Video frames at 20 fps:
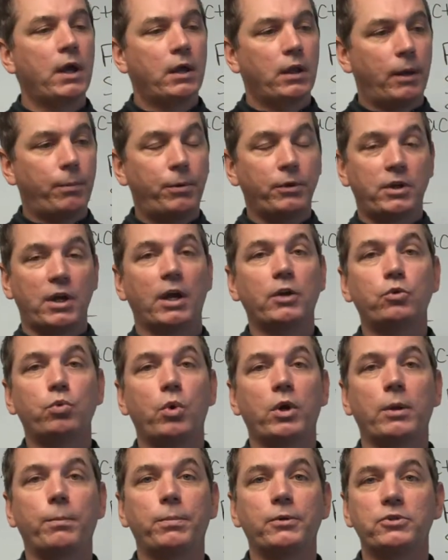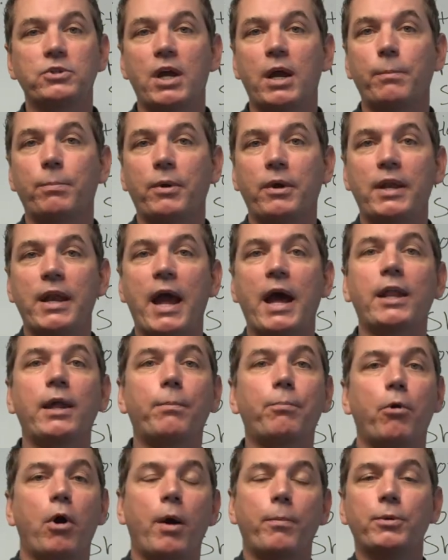They put down 20%, but now
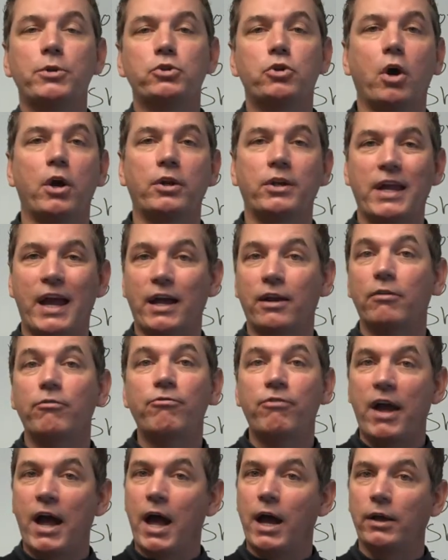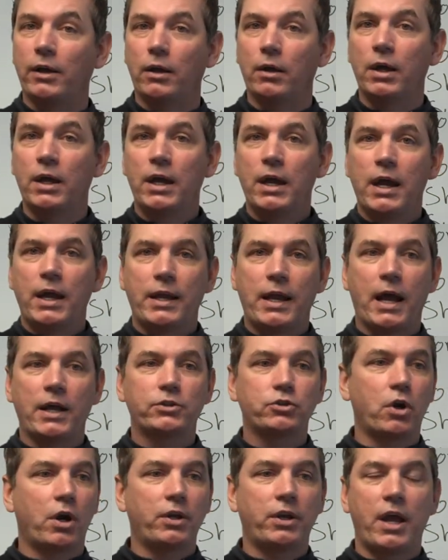that property's gone down in value. Now
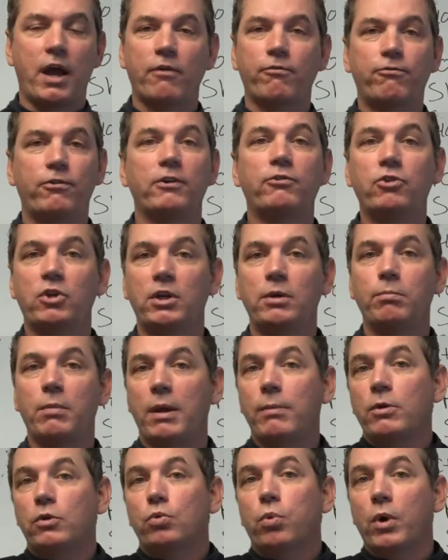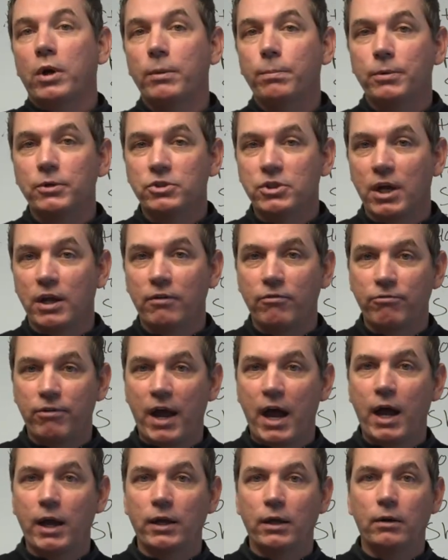it's gone down 15, maybe 20% in
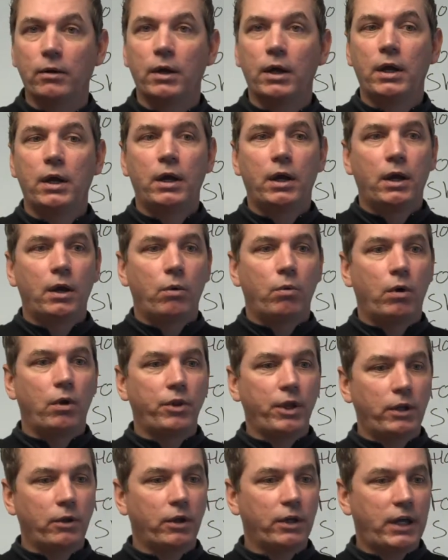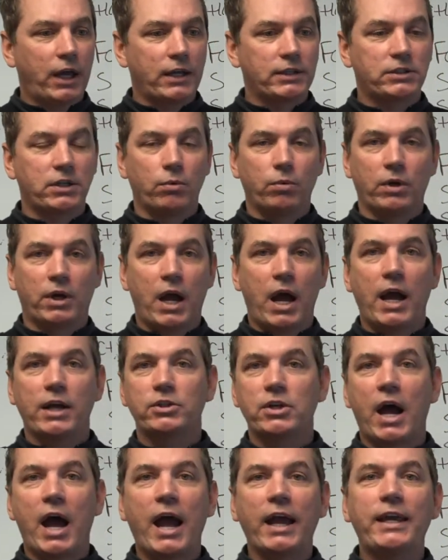value. Well, they look at it and say, well,
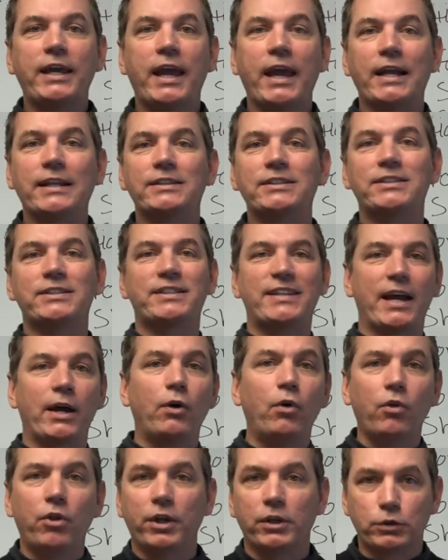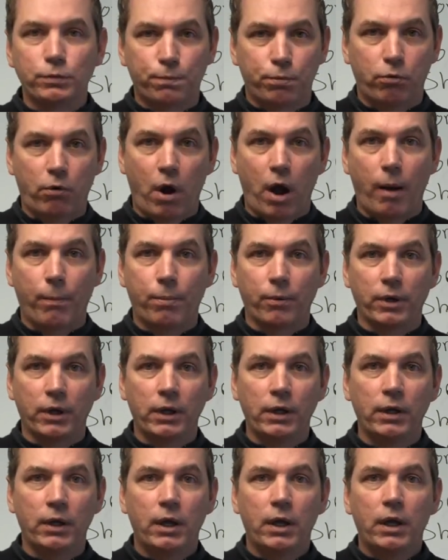gosh, I can't sell this
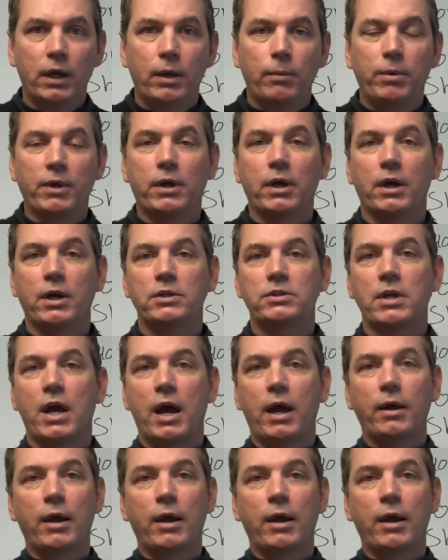property because